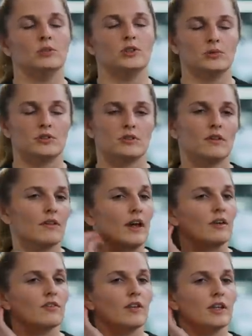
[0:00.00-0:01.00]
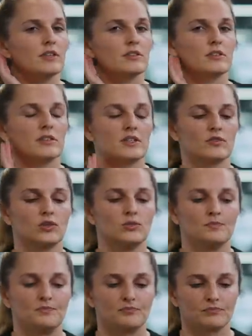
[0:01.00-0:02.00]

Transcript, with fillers: which was thankfully successful.